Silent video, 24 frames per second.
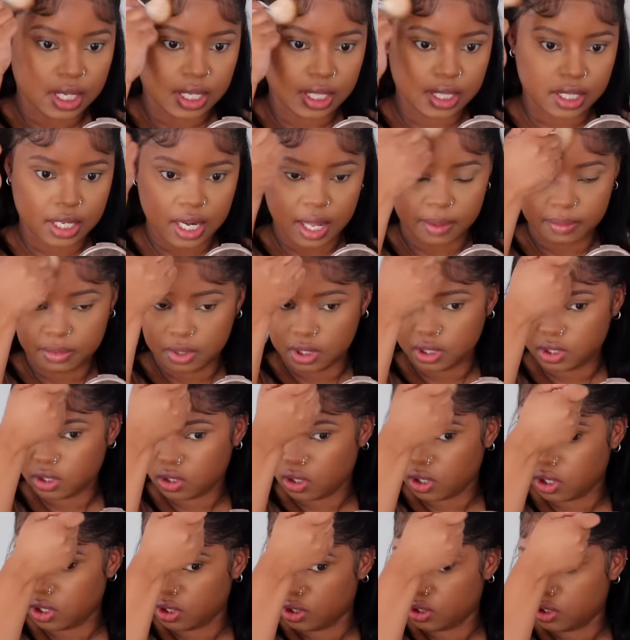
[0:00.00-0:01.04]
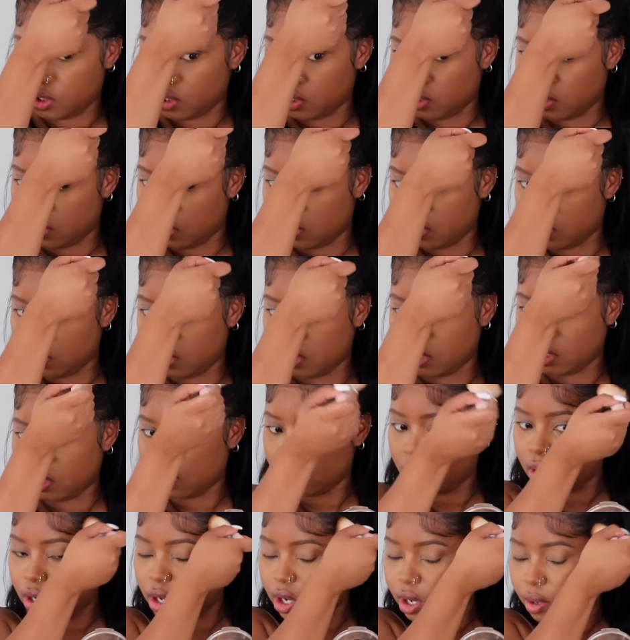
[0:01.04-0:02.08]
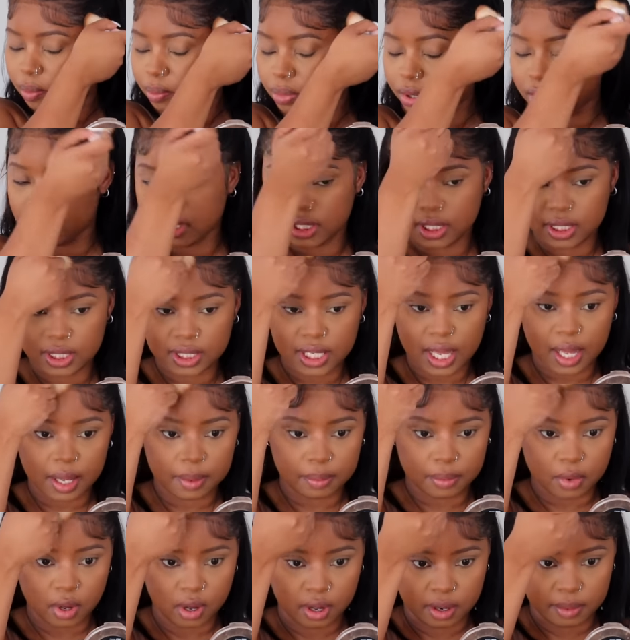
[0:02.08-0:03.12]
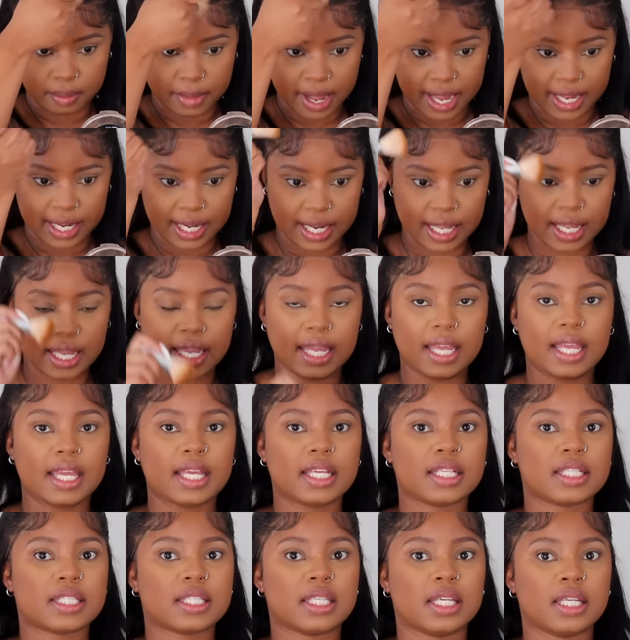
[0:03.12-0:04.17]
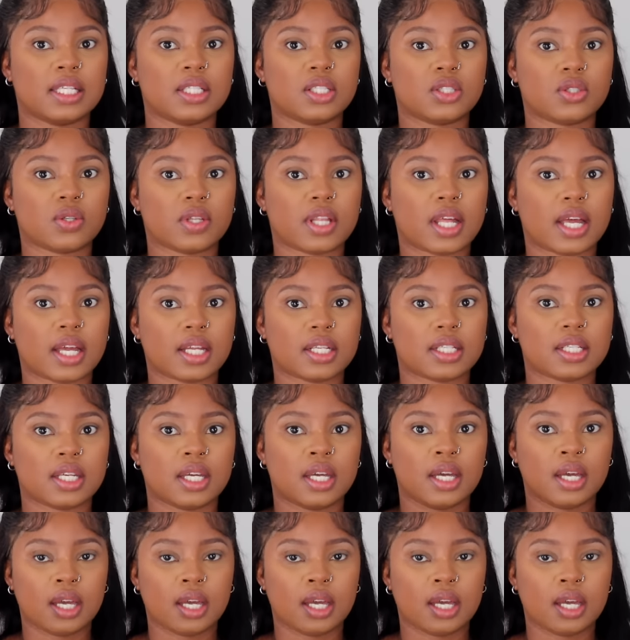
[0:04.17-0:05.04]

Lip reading: And I'm just going to put some on my lace so that